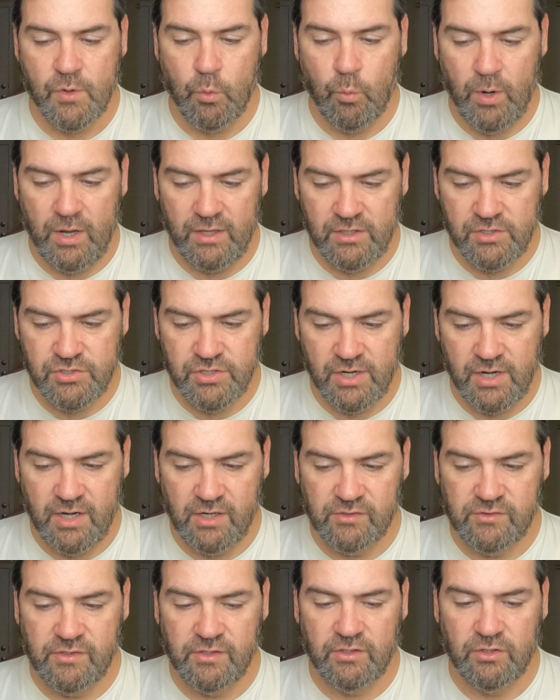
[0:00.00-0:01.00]
Waylon
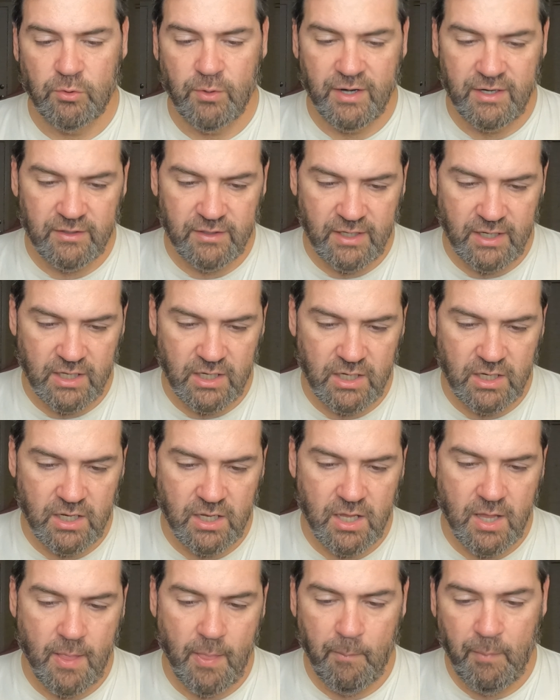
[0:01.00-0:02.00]
Jennings, Loretta Lynn,
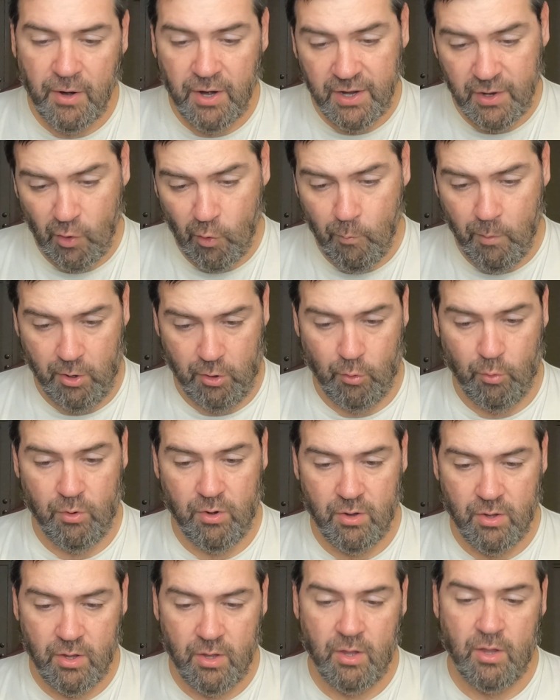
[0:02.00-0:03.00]
Perry Como,
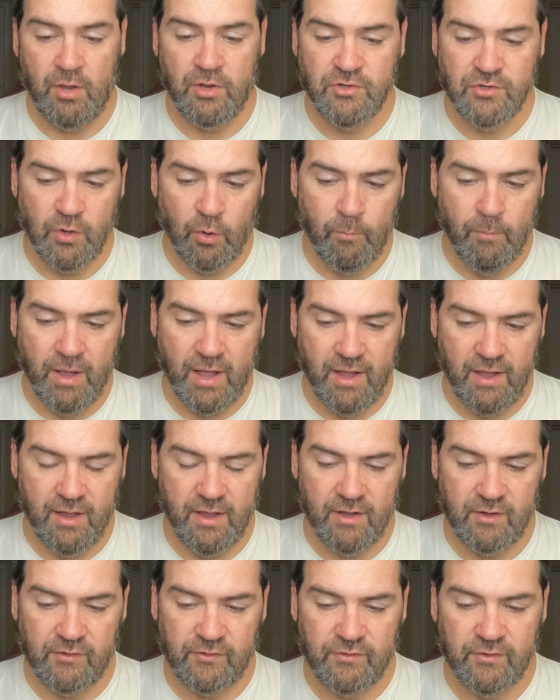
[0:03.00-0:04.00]
Joan
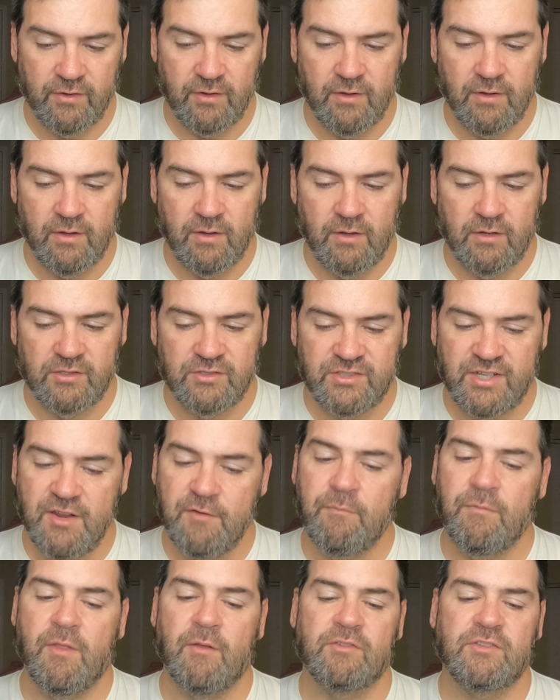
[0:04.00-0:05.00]
Baez,
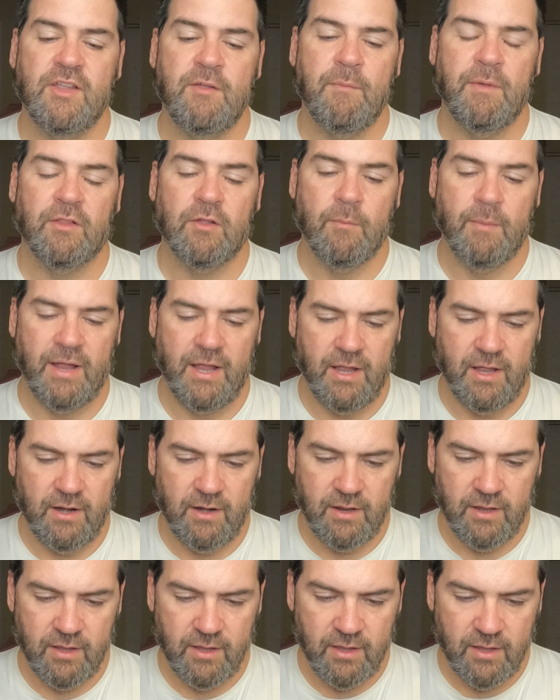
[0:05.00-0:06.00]
the Steve Miller
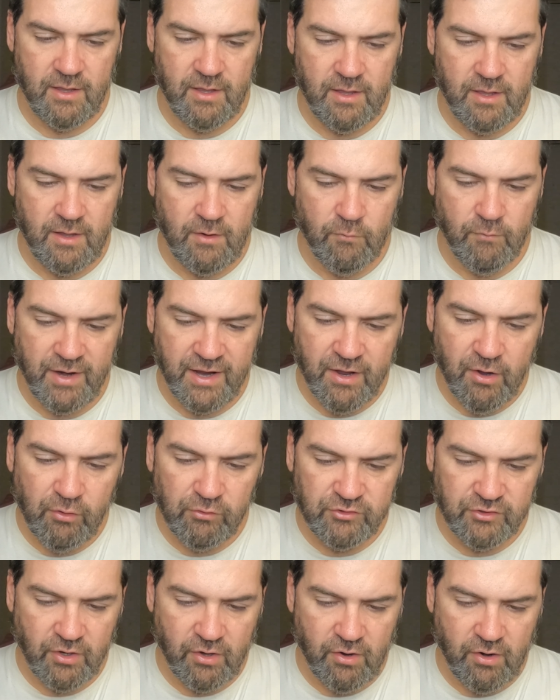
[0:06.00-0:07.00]
Band, Ringo
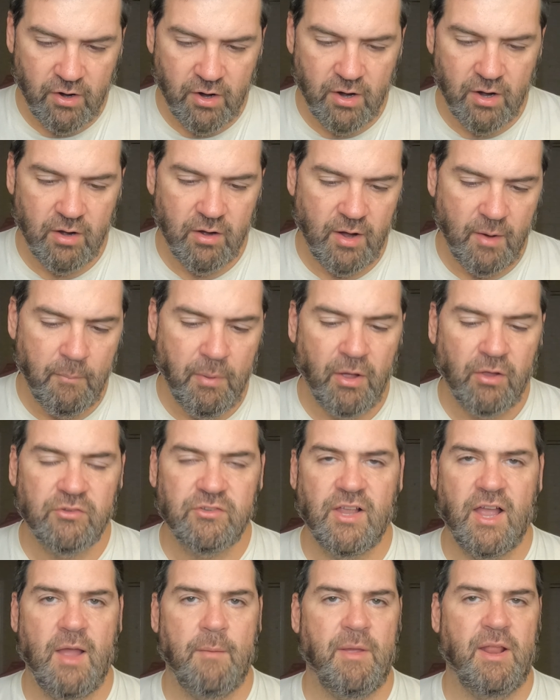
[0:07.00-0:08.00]
Starr, and Paul
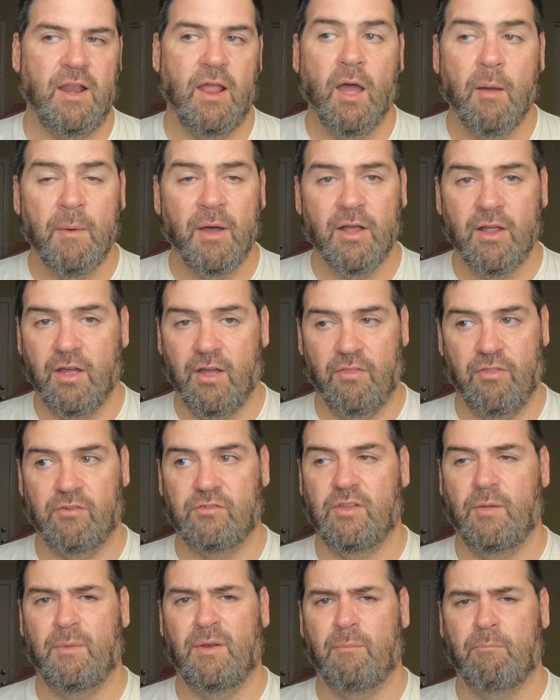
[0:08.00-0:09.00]
Simon, among
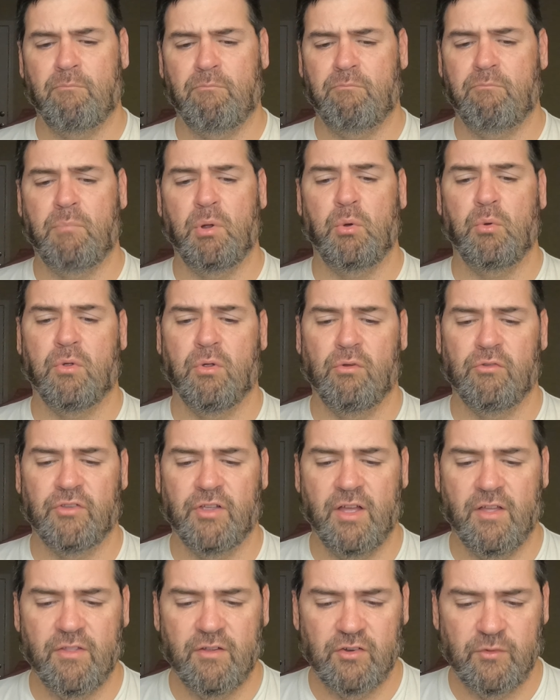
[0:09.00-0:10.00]
others. I mean, buku's
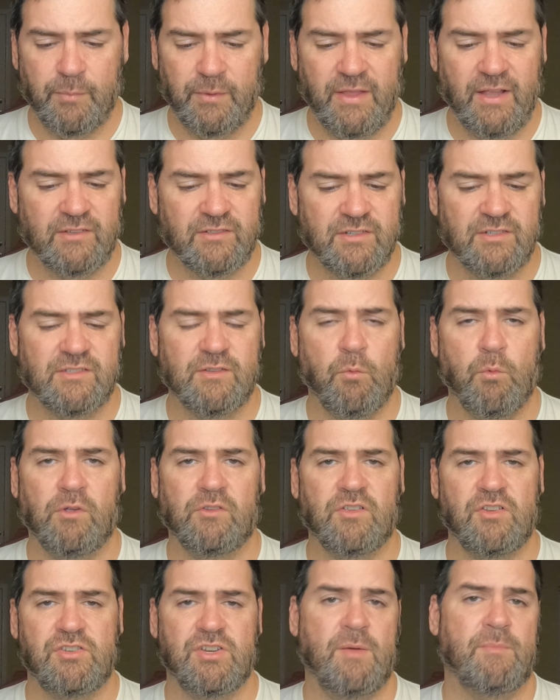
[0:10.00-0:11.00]
others, but that's just the
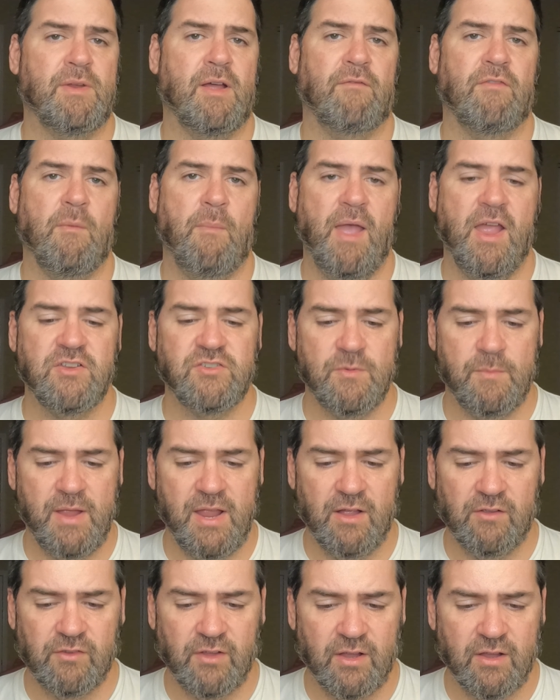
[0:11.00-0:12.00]
ones that jumped off the page at
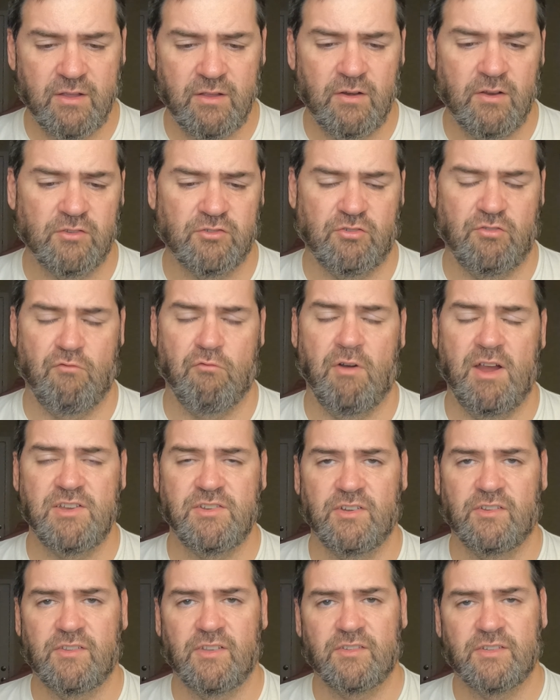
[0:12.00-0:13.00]
me. I was like, goodness
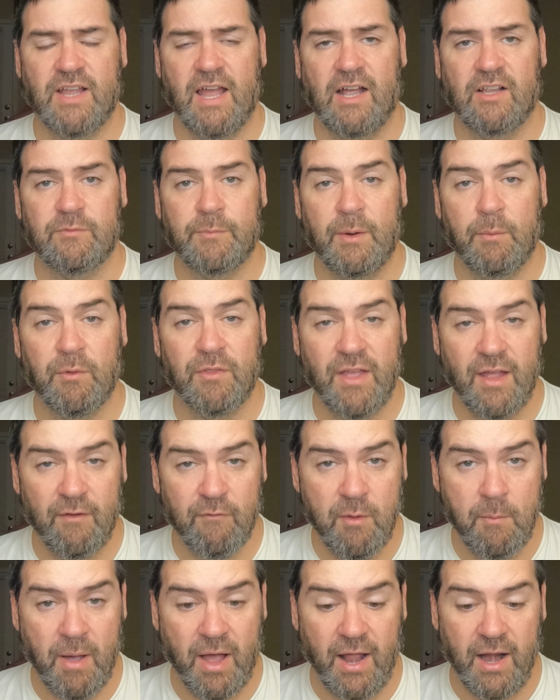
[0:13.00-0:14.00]
gracious, this guy's been with
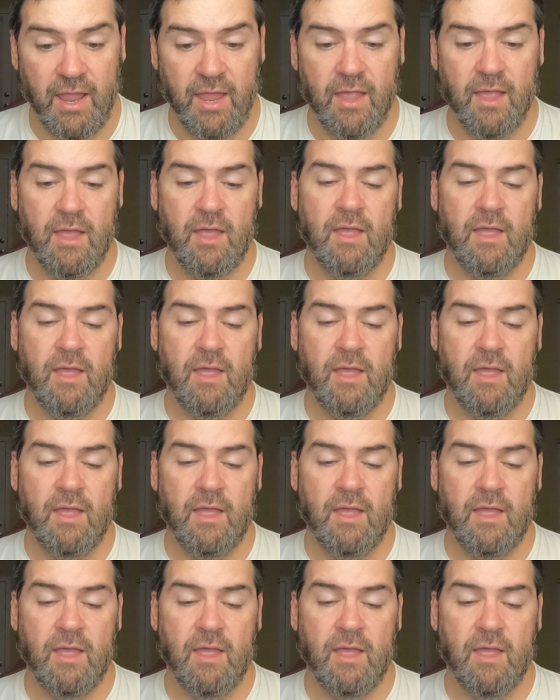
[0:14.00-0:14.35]
everybody.